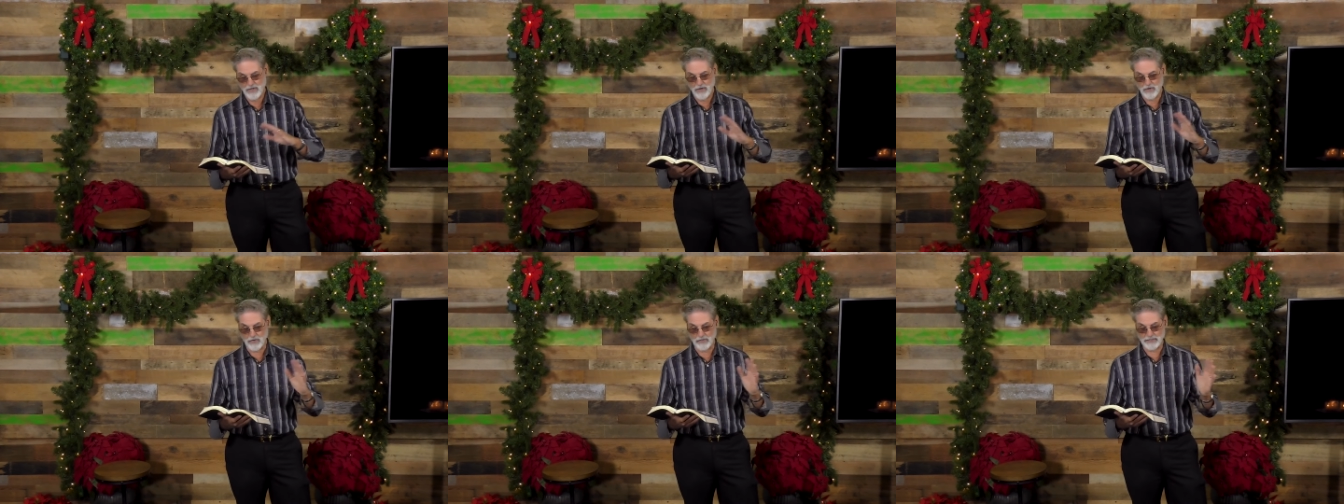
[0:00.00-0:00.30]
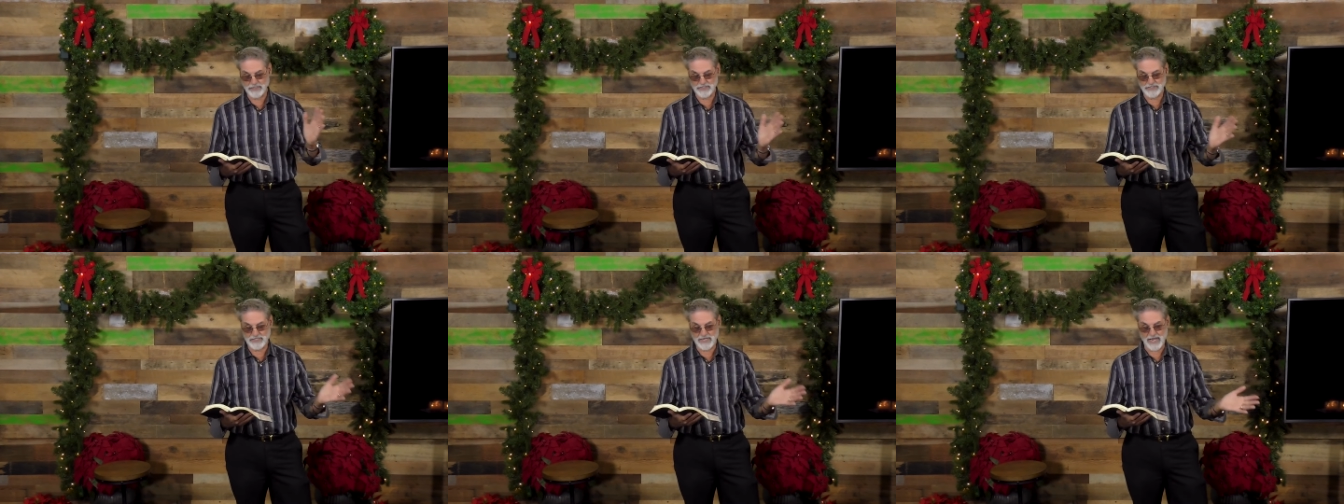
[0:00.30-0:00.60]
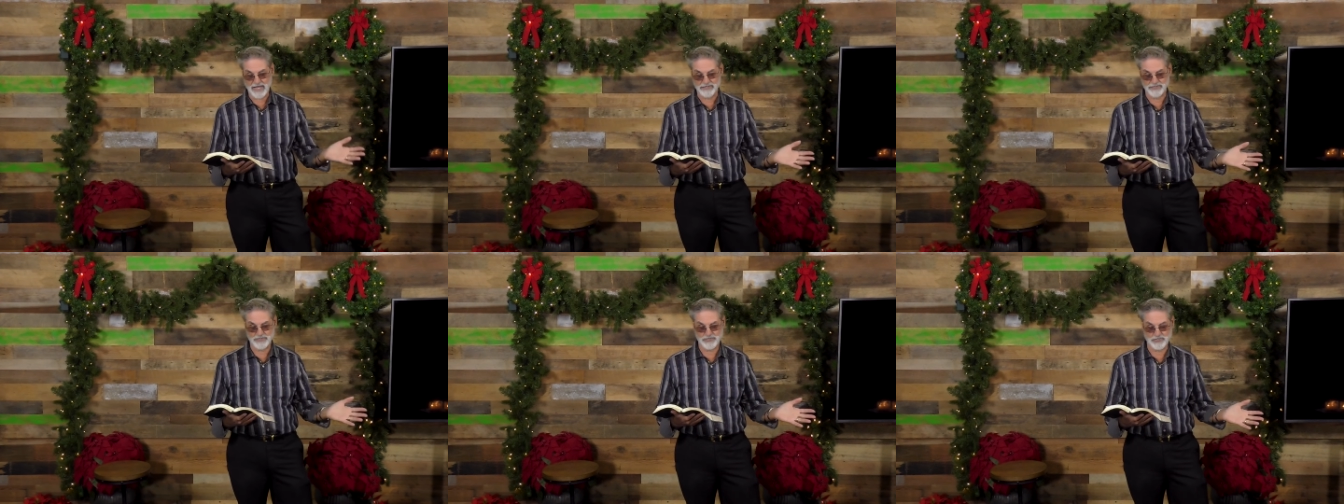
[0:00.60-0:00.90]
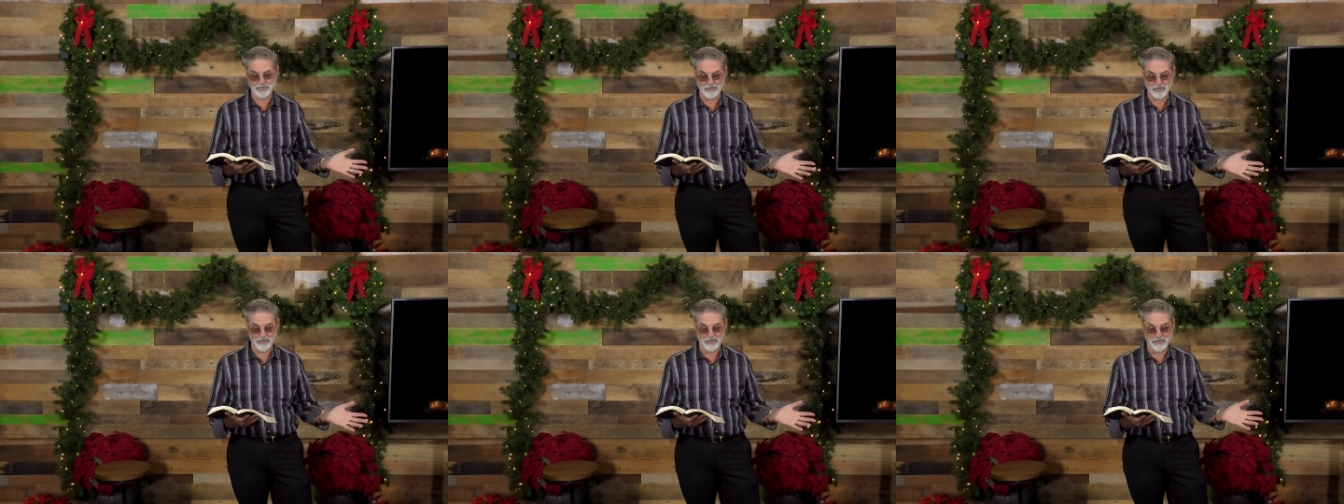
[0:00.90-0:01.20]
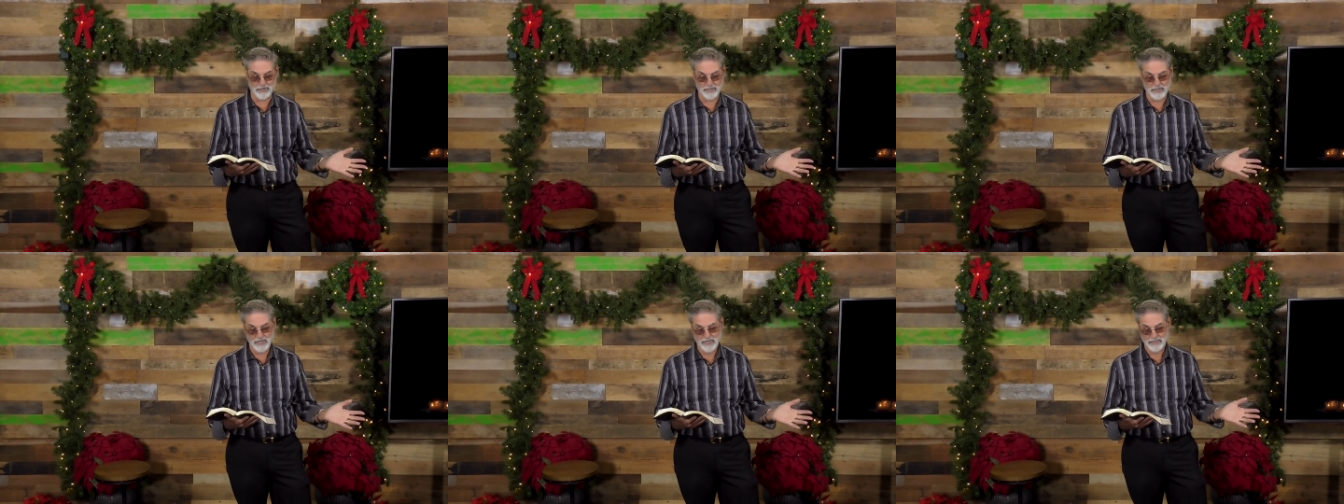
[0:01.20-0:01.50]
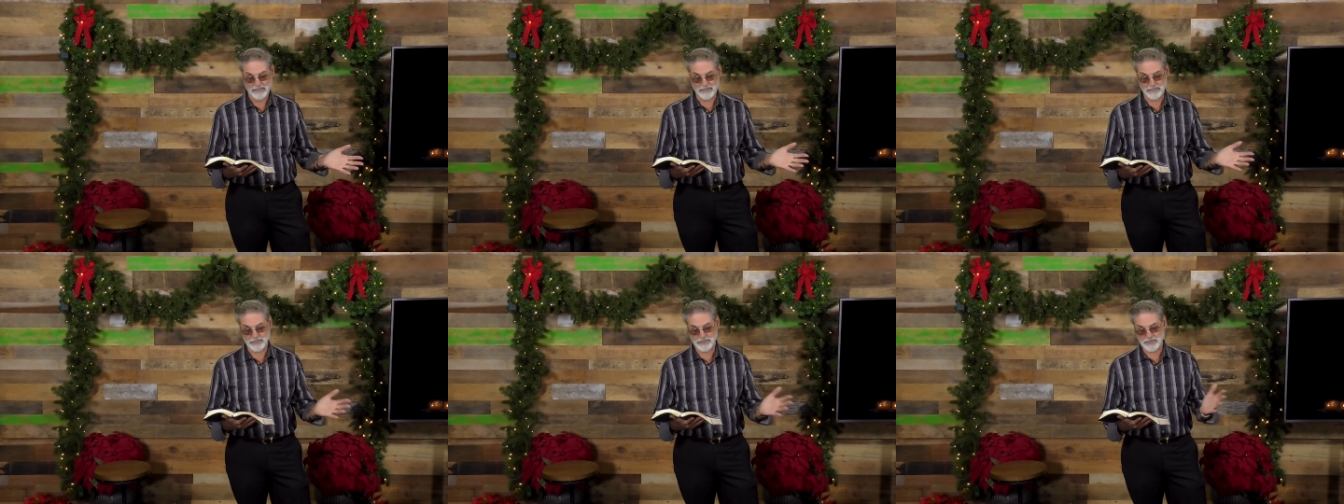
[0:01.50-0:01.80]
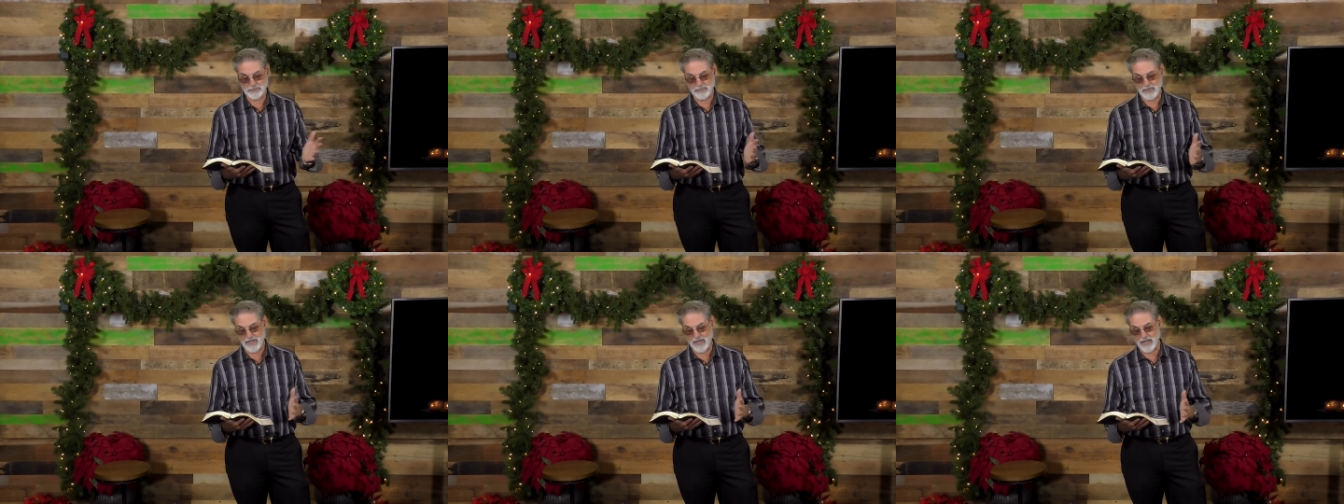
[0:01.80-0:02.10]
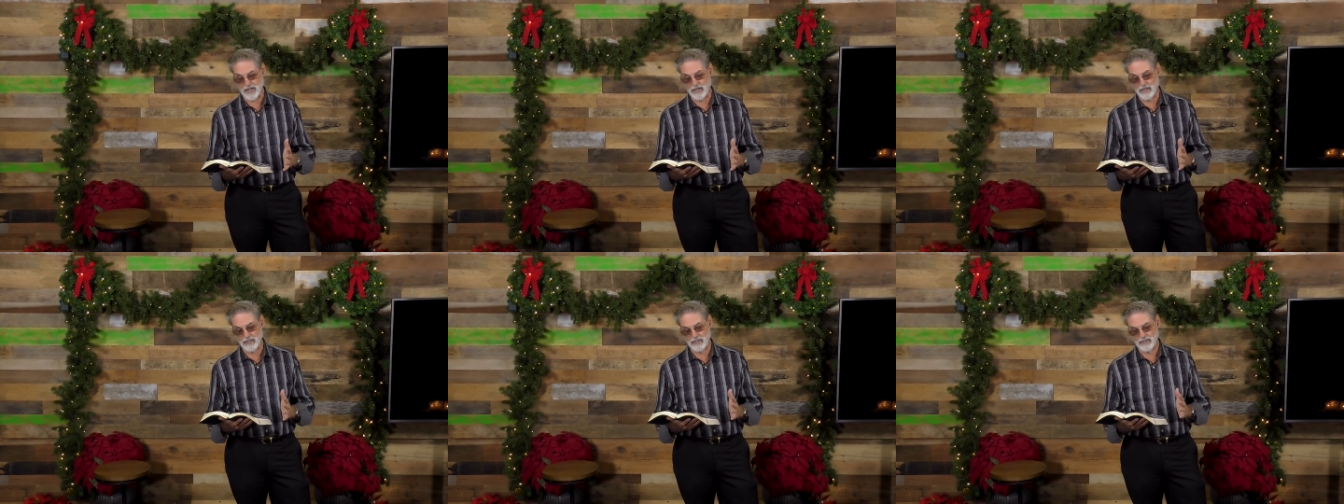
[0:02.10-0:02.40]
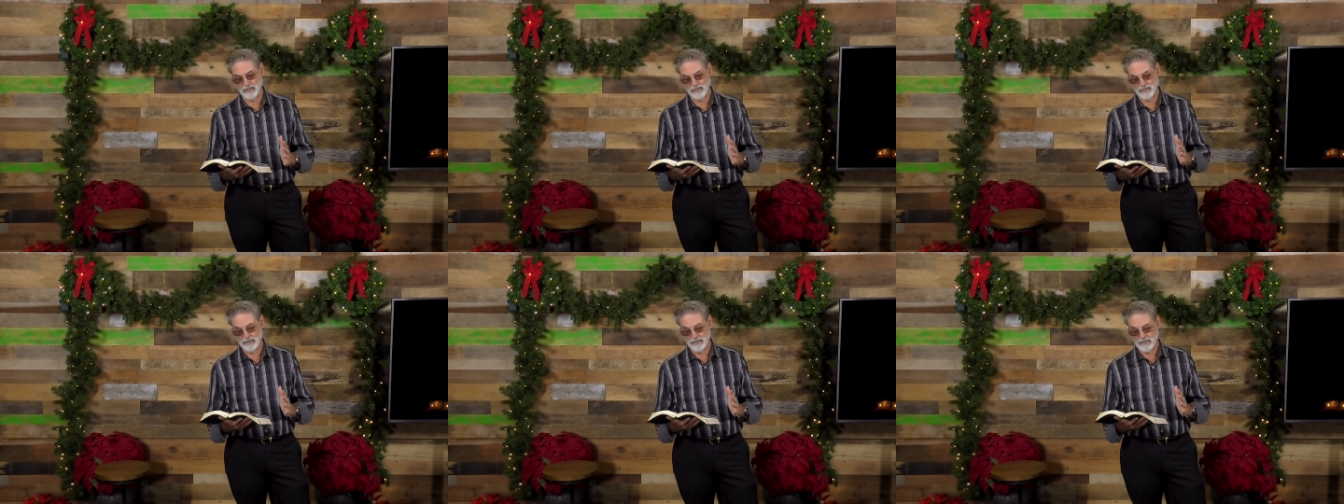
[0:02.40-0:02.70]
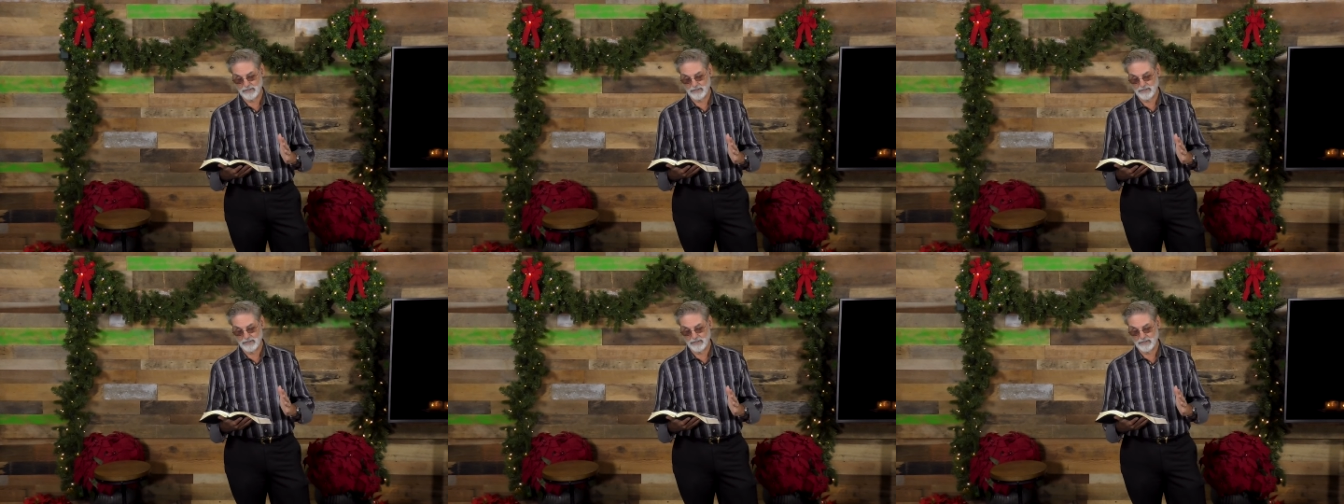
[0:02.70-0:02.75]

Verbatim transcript: or to touch or to smell.